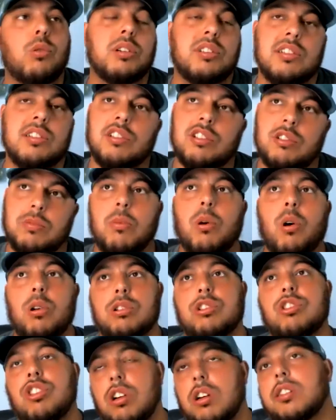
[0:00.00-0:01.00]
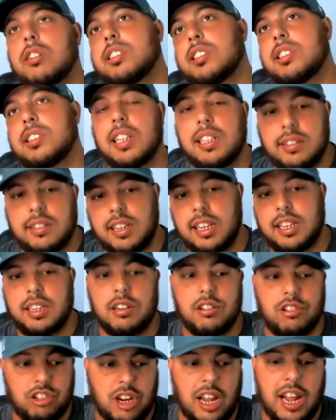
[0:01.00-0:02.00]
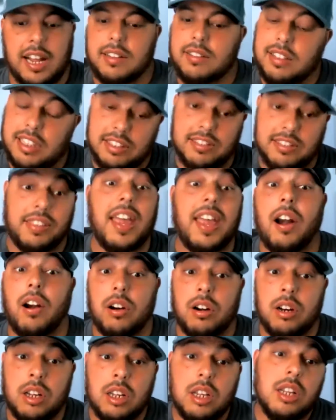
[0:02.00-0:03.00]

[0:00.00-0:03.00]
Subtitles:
which is small chunks, then take your shots, is there.